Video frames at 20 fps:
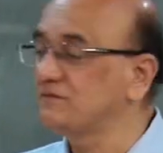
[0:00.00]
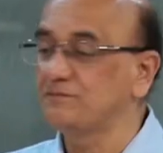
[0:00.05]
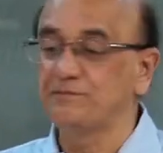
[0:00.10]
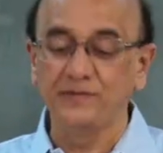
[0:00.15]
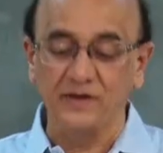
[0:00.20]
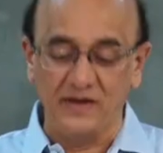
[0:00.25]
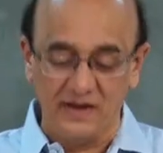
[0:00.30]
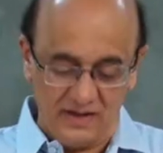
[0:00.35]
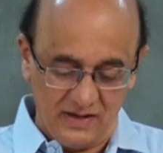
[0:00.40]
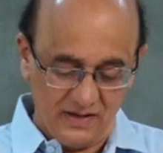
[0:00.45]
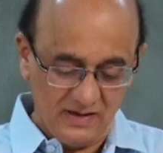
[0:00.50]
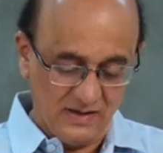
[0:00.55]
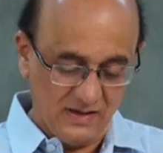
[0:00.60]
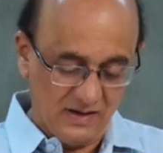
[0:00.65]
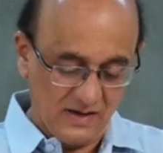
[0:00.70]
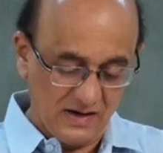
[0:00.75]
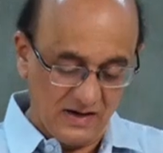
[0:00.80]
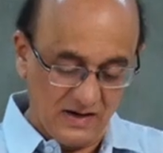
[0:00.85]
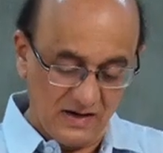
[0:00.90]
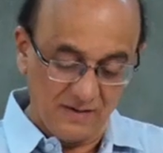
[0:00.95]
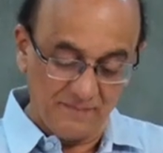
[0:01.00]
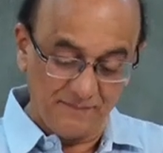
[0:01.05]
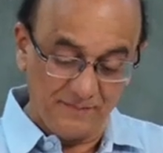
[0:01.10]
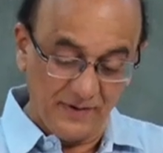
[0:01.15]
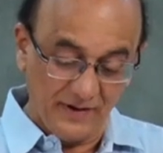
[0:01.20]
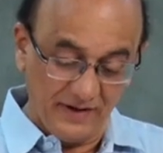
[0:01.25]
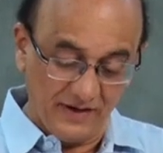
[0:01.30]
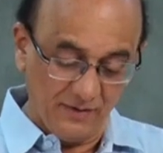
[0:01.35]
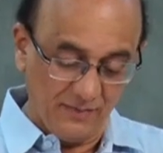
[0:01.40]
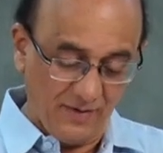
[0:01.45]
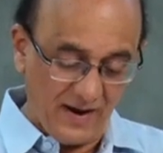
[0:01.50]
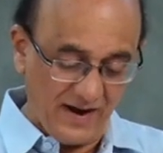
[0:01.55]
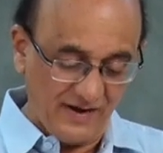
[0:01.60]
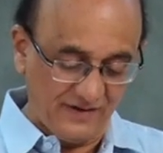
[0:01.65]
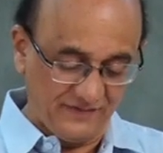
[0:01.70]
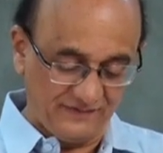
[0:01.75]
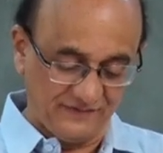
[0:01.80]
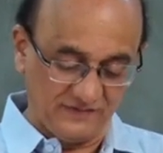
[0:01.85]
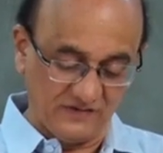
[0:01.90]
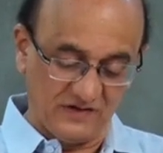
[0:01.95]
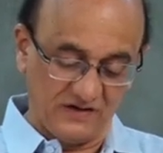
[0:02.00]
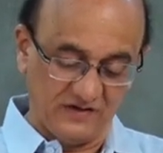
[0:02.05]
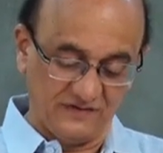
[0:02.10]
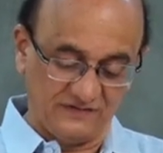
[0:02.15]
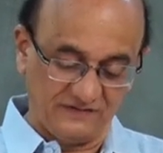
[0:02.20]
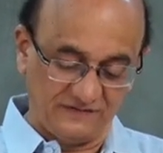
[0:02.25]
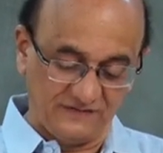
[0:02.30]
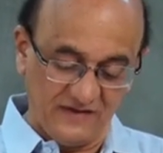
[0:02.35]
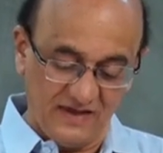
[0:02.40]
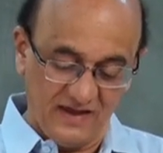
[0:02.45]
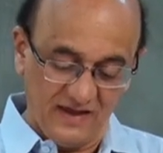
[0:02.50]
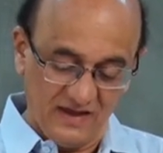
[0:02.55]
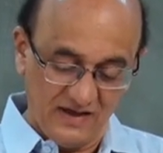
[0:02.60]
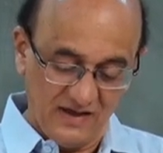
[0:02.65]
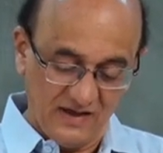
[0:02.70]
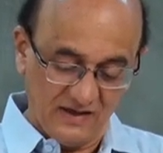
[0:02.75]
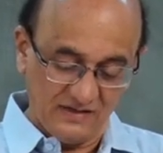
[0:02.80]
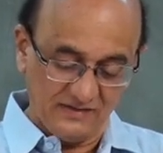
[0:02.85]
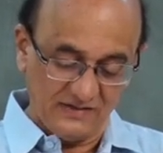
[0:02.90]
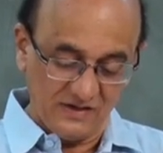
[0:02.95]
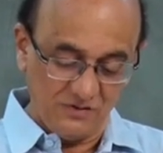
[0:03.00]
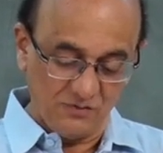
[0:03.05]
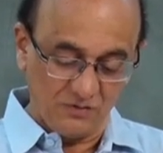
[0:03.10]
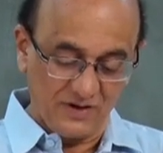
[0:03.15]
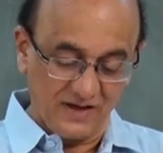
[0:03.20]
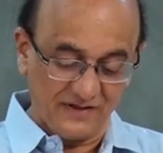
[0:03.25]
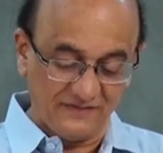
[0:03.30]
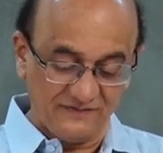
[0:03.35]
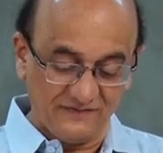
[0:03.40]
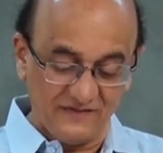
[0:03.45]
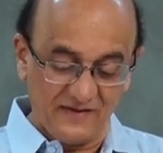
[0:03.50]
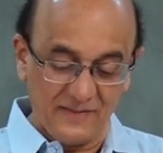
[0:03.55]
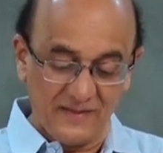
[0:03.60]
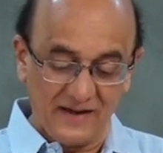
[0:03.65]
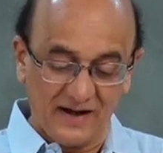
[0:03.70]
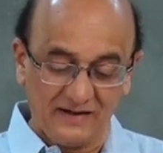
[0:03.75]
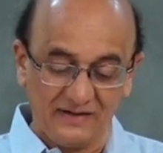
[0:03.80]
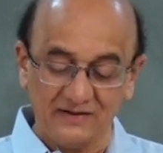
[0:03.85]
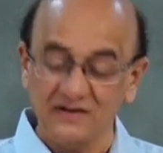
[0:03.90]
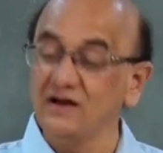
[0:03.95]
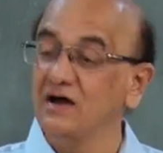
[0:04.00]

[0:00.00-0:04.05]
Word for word: B uh, B divides uh, C then you can say that